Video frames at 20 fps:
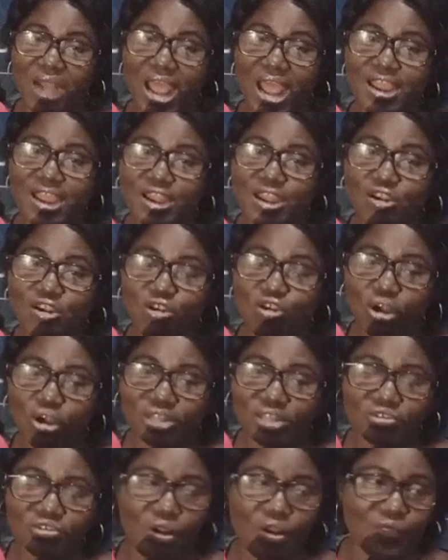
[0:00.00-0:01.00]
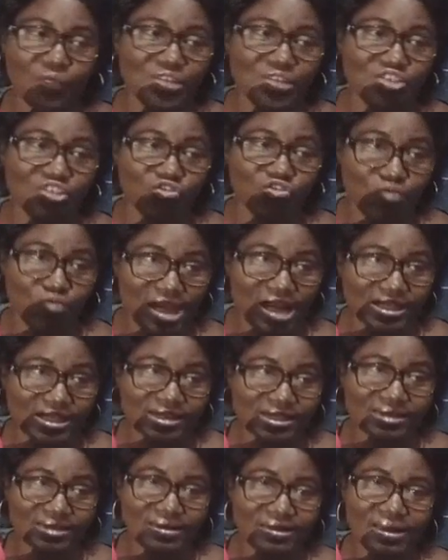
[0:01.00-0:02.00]
are a lot of
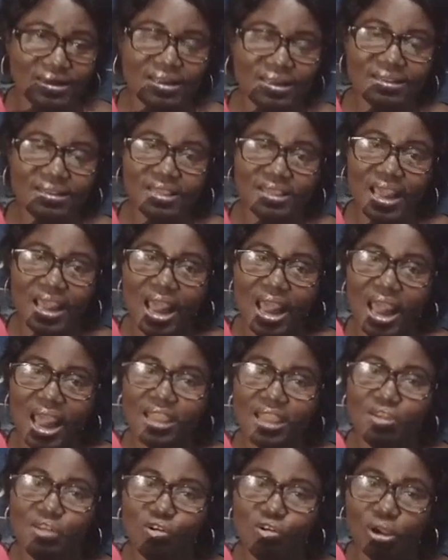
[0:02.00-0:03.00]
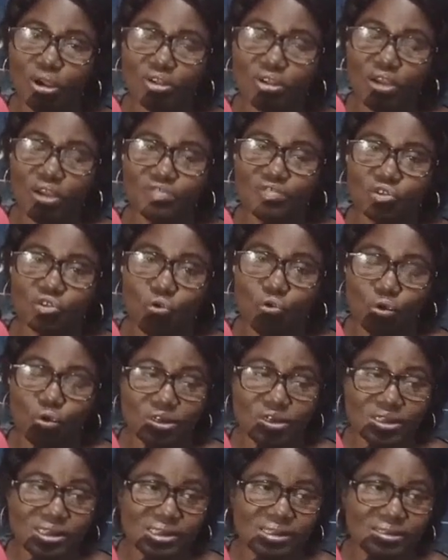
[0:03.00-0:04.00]
interests, there are a lot of
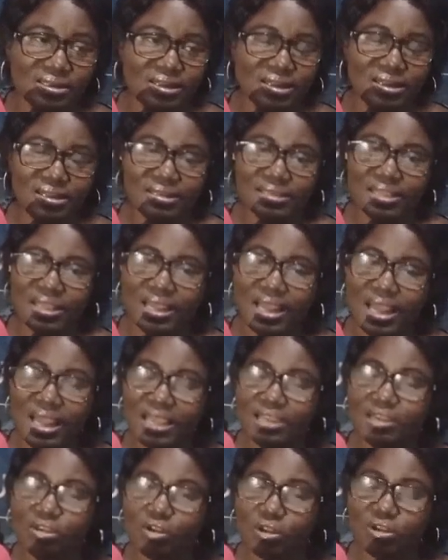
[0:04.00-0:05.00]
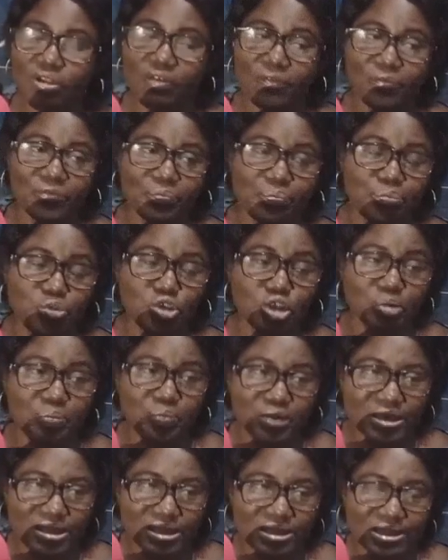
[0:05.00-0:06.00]
schools, there are a lot of
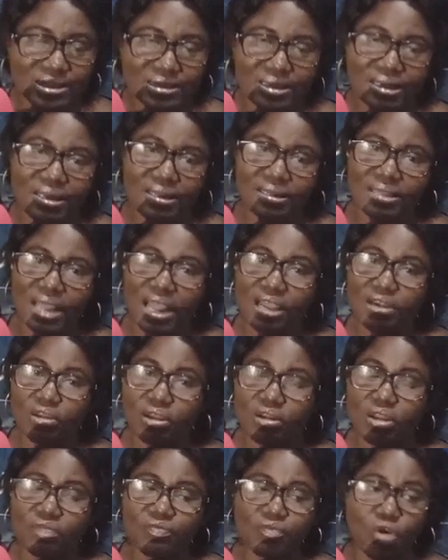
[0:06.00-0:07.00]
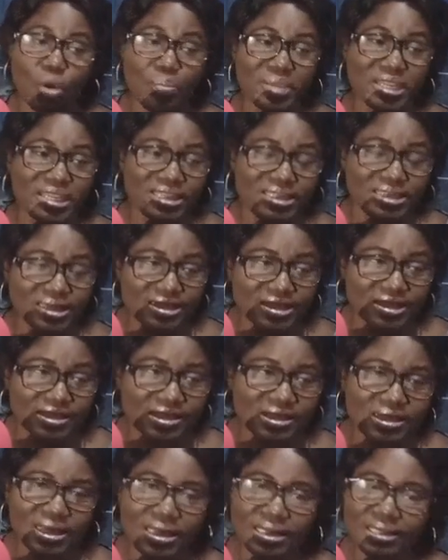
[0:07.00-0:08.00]
pupils, there are a lot of
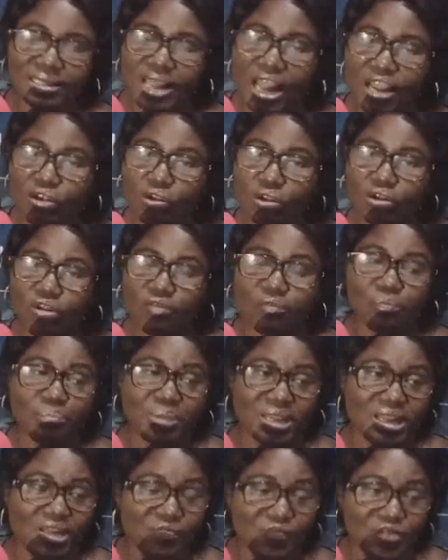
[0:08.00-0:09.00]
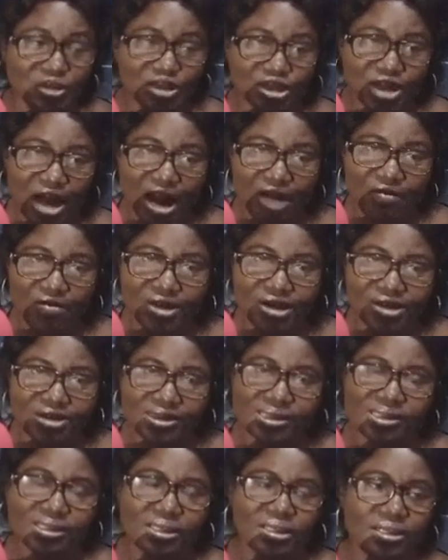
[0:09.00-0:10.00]
communities, there are a lot of
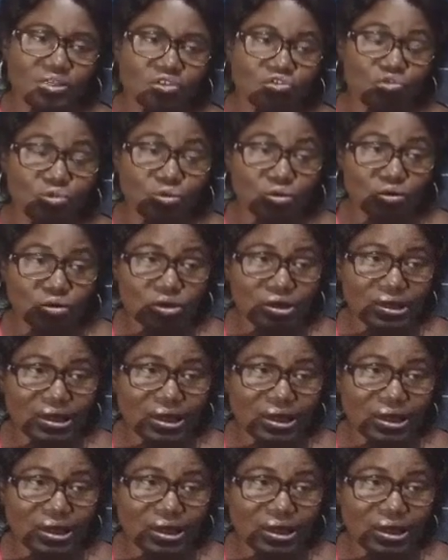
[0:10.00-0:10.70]
beneficiaries to